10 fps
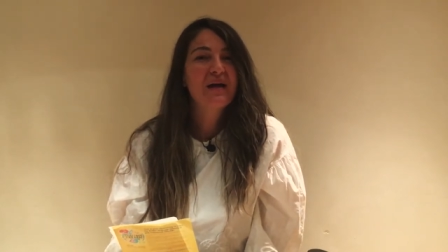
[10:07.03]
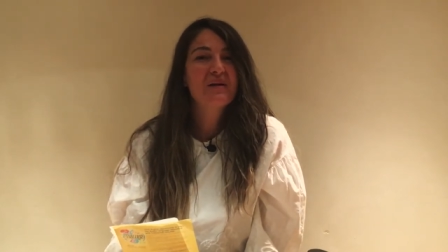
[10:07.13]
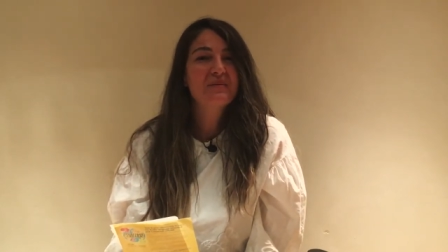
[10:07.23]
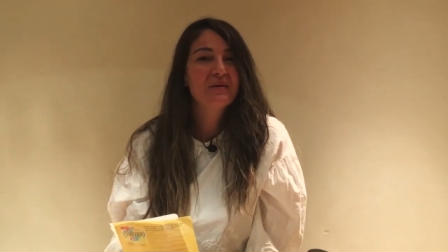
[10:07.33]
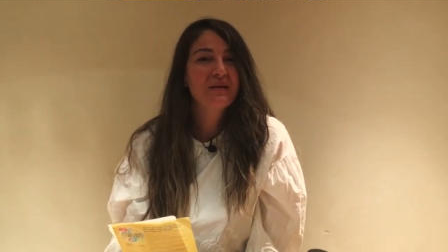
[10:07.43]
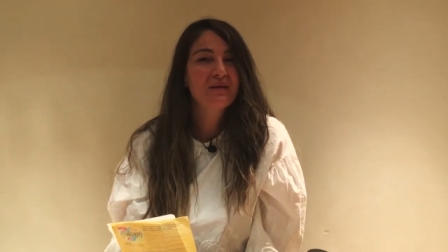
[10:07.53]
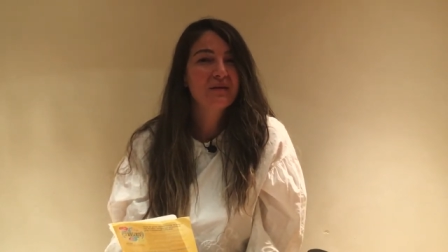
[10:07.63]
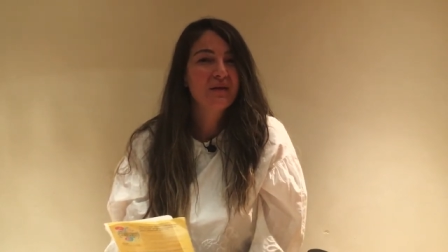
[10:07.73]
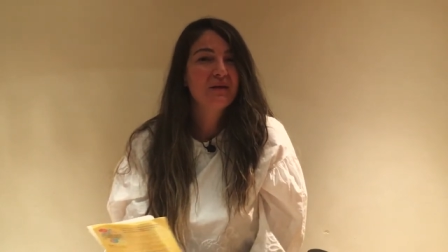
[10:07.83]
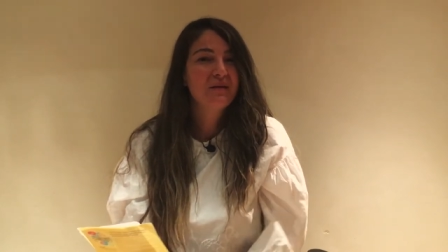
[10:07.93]
i
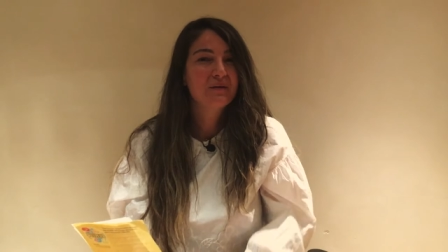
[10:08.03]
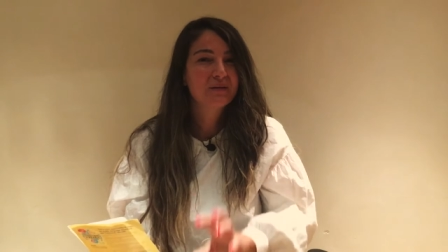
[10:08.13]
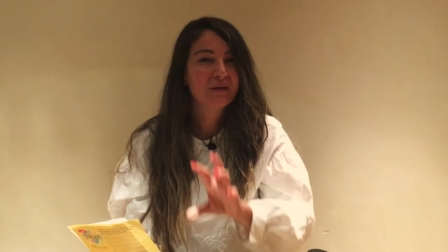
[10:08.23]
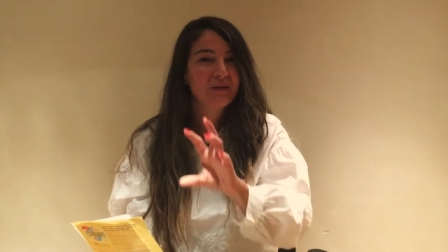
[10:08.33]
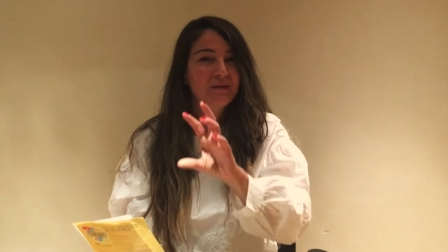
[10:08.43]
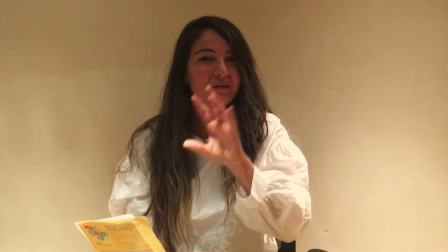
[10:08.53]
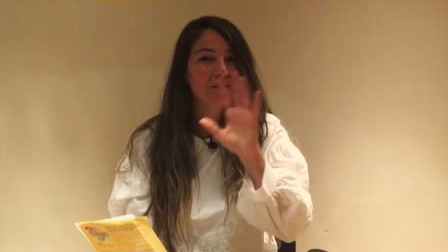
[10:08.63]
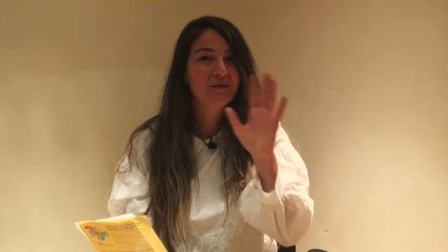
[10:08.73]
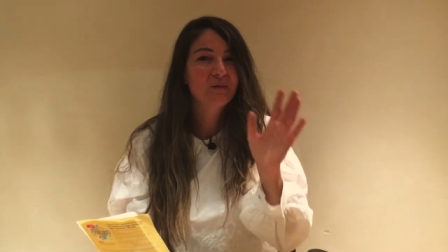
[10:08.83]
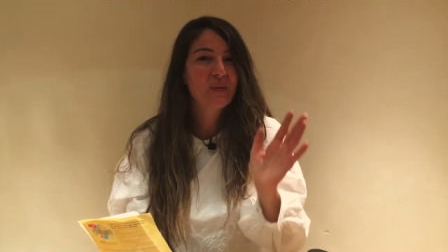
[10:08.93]
really think you're a,
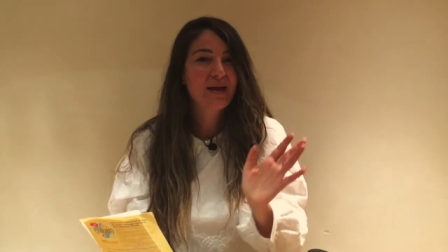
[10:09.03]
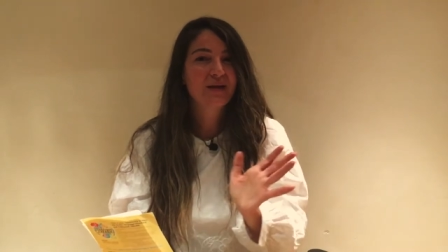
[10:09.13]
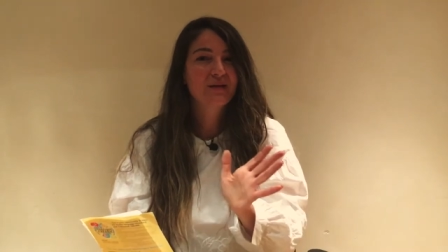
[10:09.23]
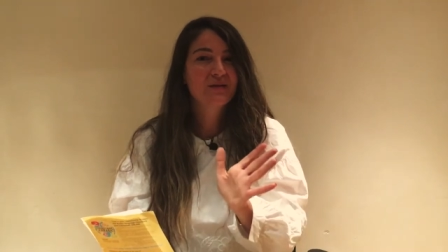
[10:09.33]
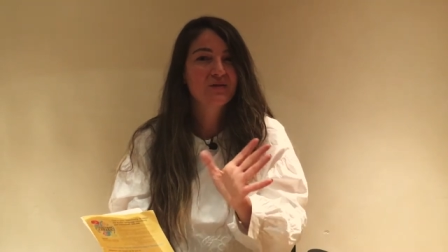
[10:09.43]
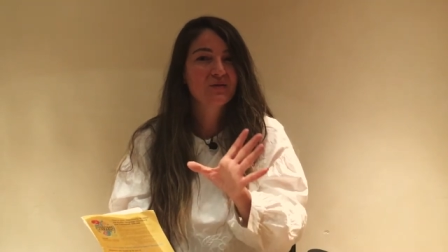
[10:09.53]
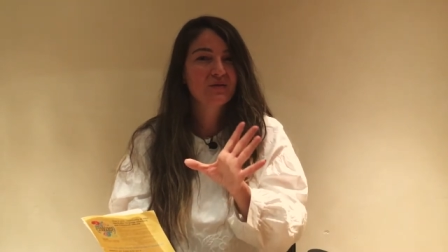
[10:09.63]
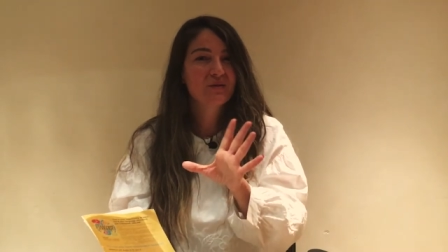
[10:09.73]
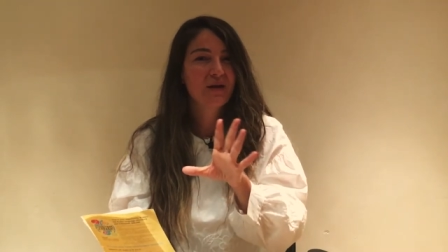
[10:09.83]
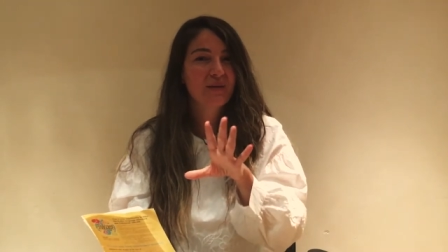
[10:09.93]
you're a good package
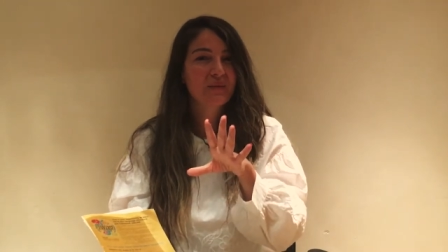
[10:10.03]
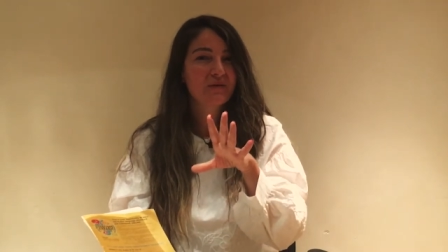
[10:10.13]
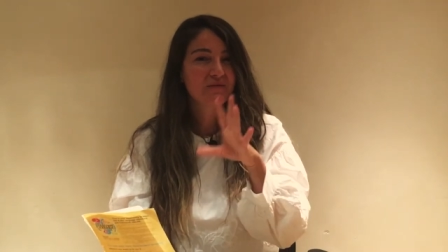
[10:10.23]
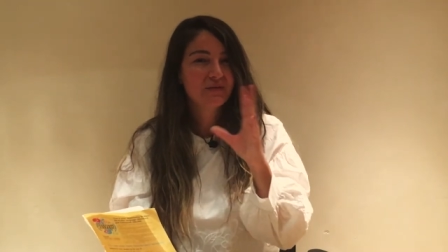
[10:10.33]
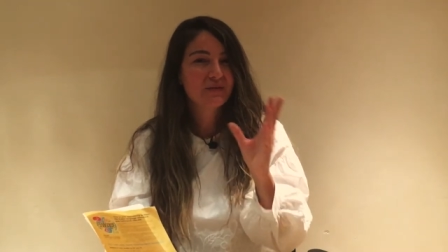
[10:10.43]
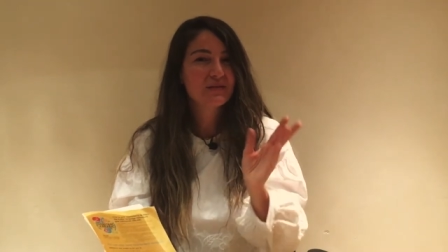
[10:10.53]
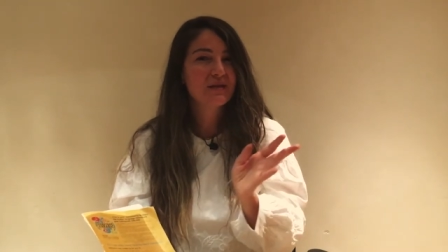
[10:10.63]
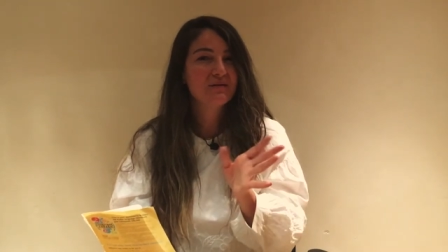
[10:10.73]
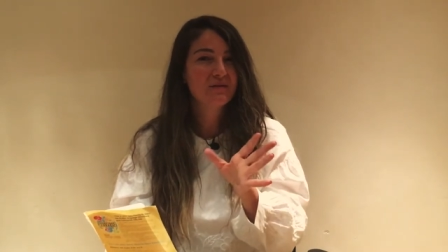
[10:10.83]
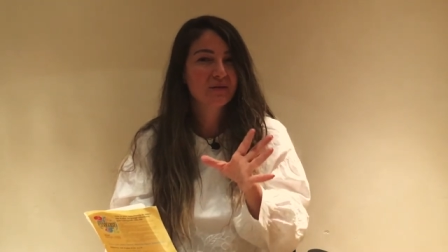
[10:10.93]
you know i'm
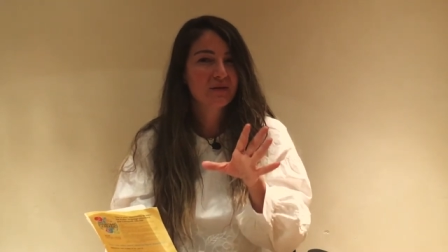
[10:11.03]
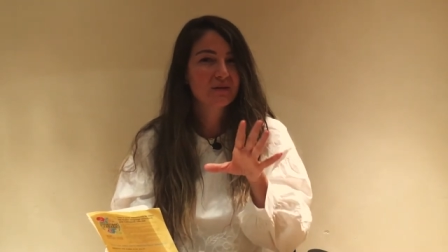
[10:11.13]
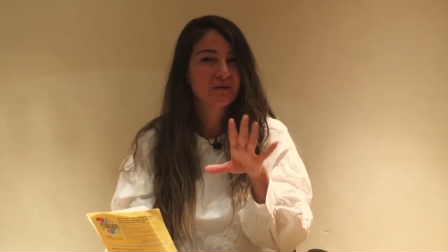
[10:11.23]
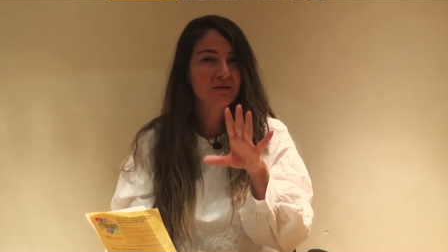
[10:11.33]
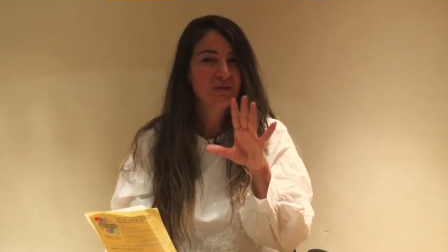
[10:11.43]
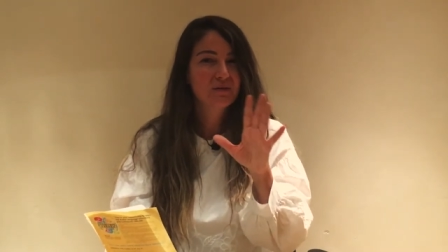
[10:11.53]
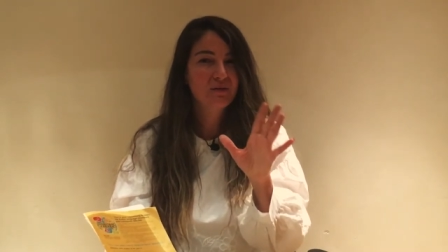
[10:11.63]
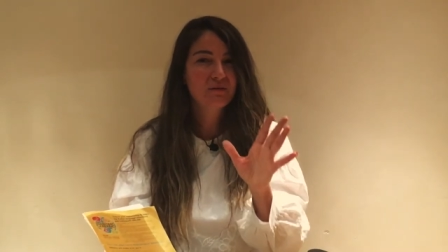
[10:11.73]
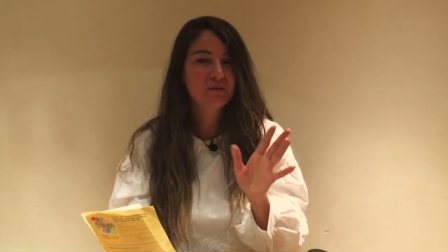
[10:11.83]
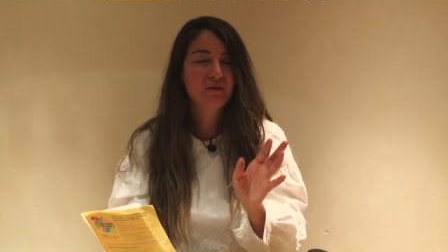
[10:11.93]
convinced that you're a
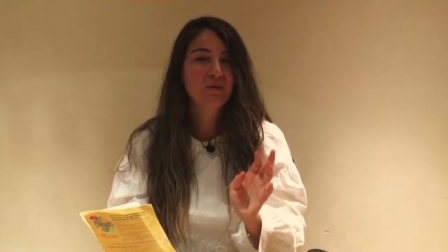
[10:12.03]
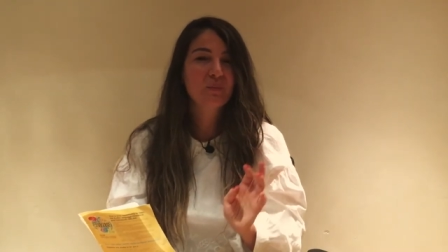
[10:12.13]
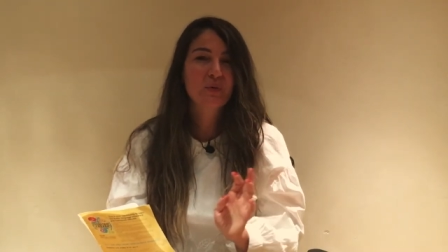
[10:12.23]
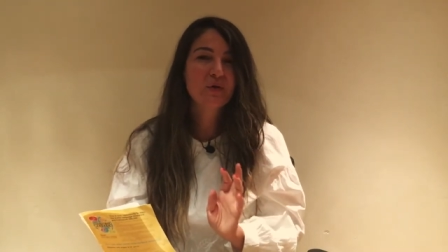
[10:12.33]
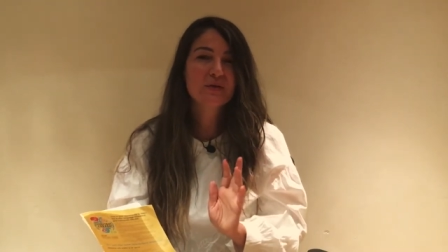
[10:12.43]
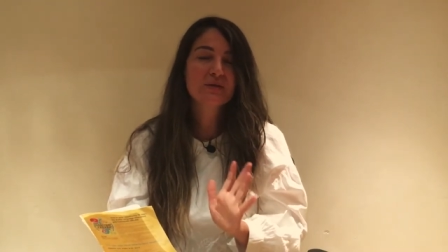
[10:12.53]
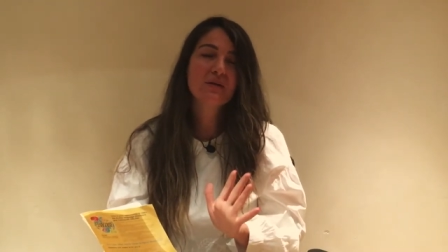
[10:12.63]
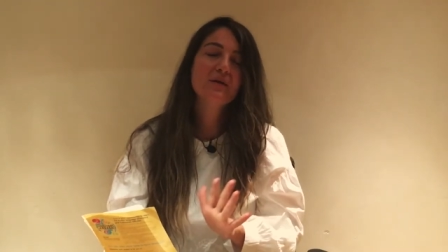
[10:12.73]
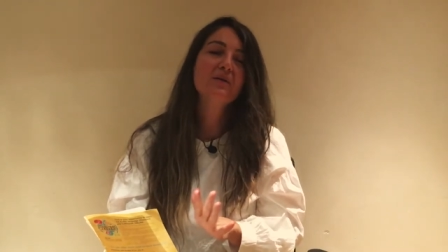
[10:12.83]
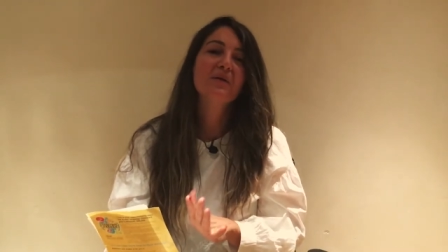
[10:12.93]
good good
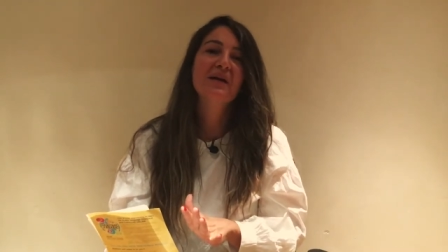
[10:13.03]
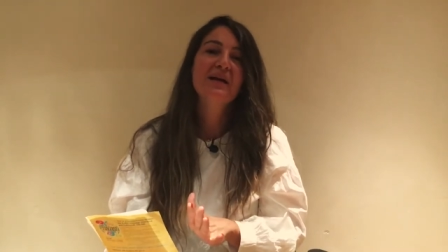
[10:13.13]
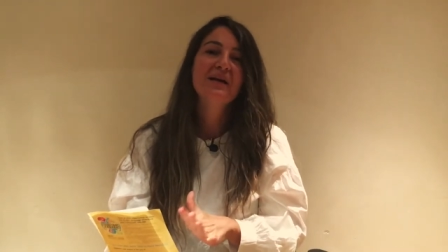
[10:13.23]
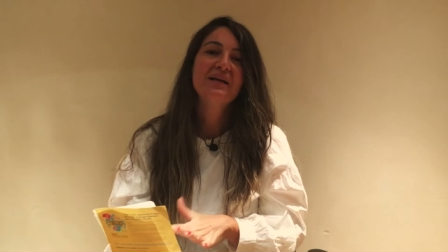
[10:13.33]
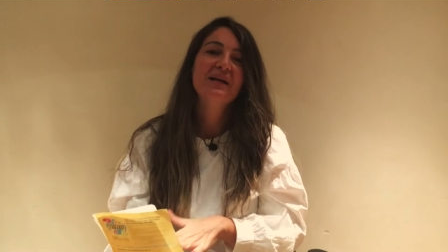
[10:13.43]
person or